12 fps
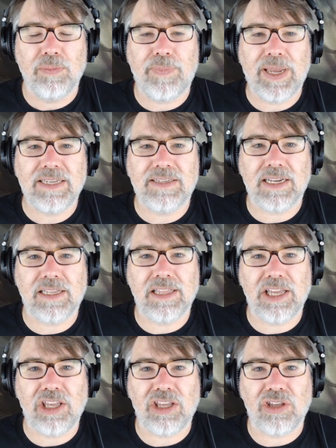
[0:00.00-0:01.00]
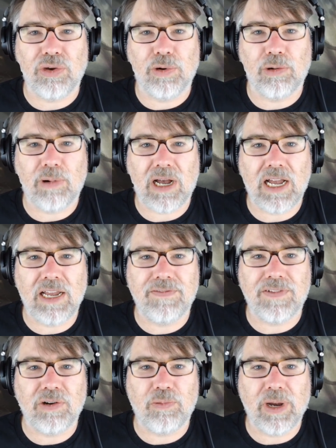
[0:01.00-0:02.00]
Basically, you arrive
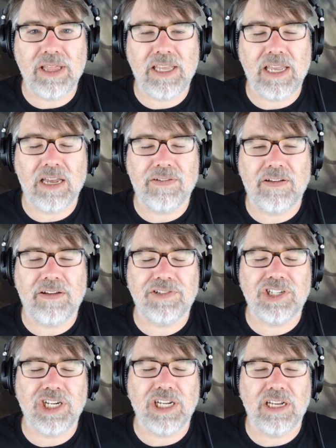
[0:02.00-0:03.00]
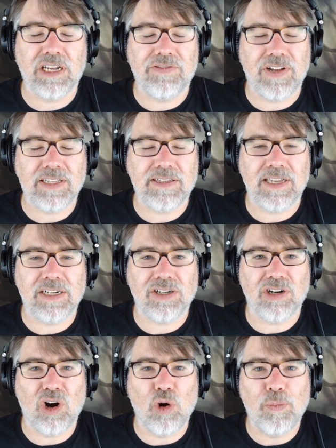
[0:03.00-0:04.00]
when the FFG Event
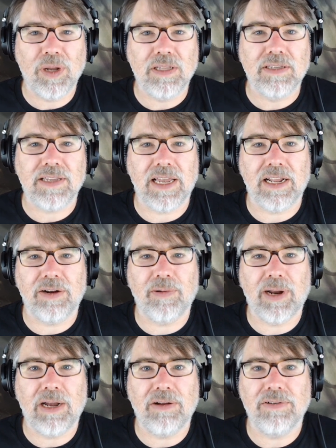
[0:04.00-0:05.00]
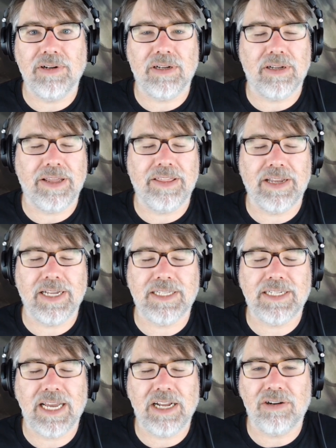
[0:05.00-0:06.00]
Center opens at around, I think it's
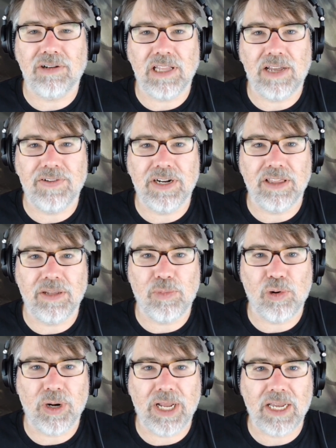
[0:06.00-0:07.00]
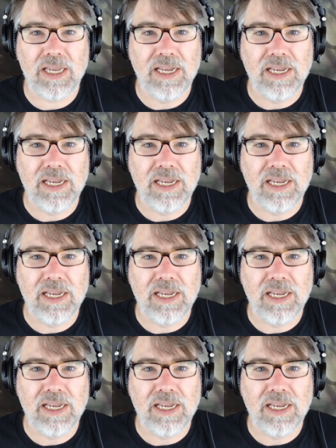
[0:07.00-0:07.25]
10 or 11 in the morning.